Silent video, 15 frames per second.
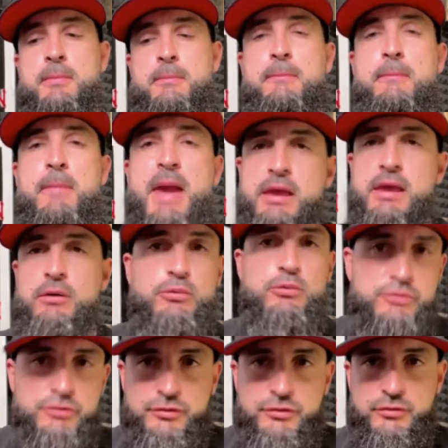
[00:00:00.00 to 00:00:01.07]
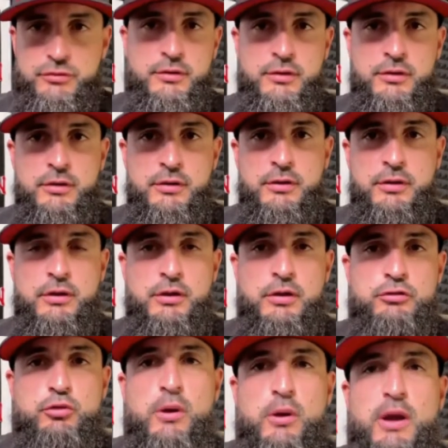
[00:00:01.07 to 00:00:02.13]
Males
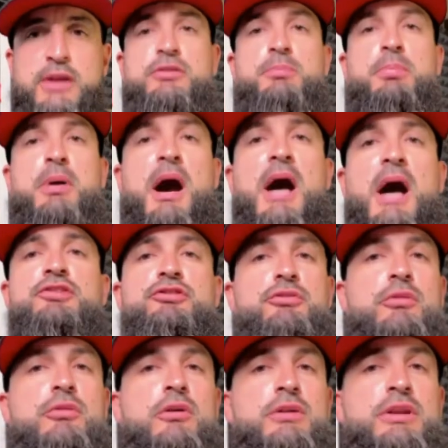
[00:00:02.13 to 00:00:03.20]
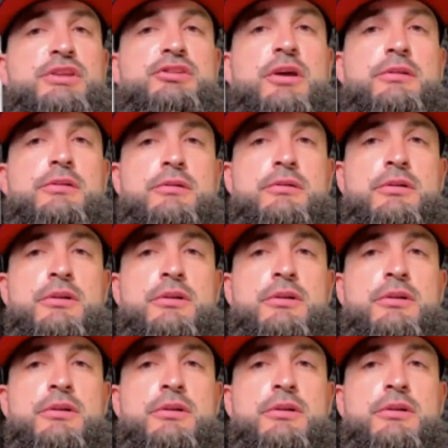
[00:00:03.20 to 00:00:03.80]
trying to posture on each other,